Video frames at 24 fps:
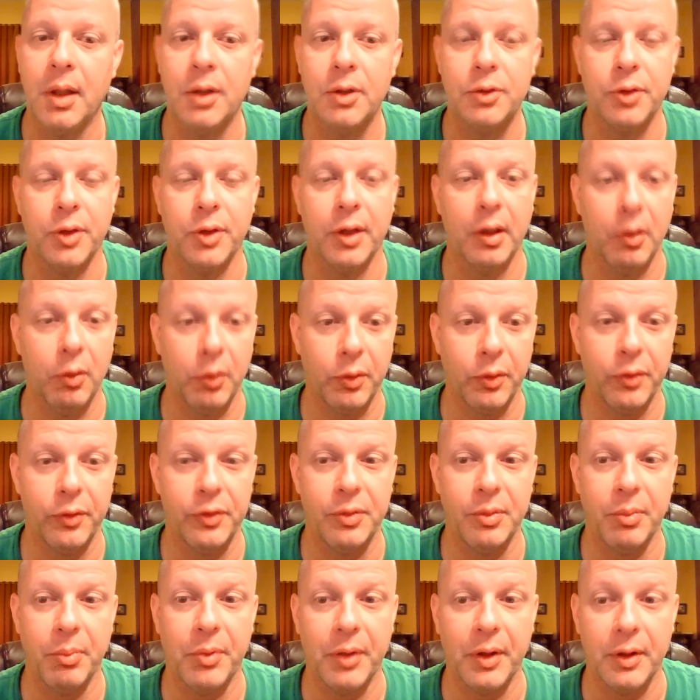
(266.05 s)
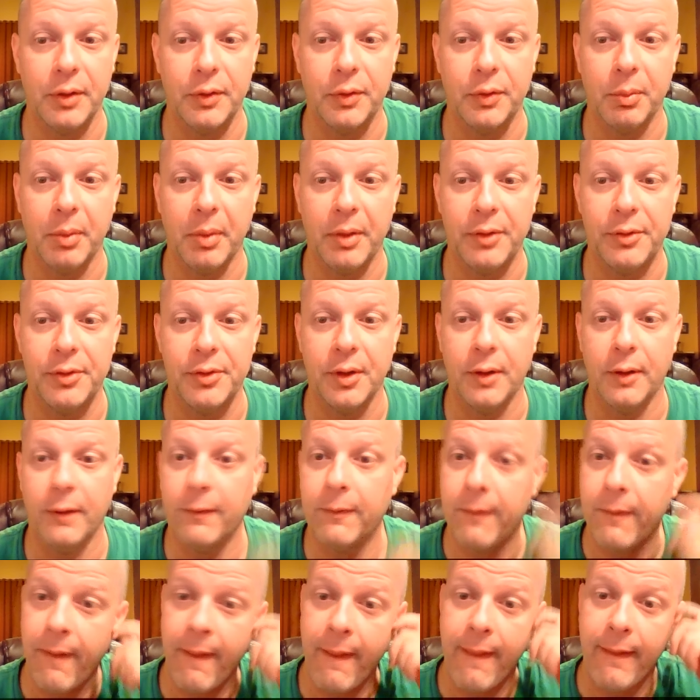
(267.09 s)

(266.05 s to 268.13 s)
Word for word: trying to learn some things for myself,